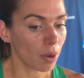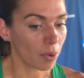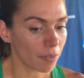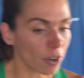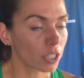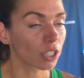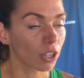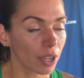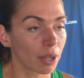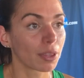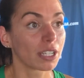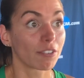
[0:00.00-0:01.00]
We focused on
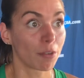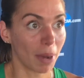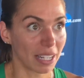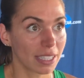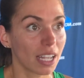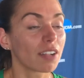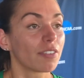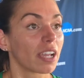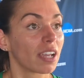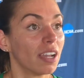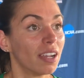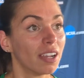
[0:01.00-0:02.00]
going in with a different mindset of, like,
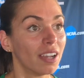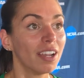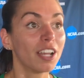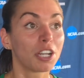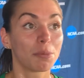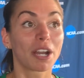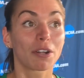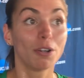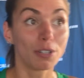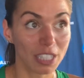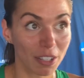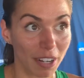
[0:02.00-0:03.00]
no matter
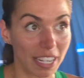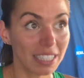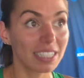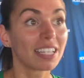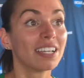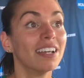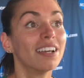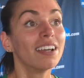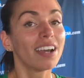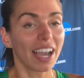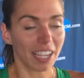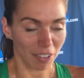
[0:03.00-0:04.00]
who's in the race,
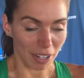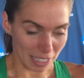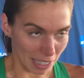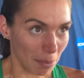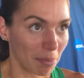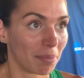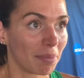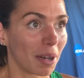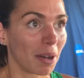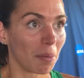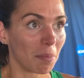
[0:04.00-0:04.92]
I can race them.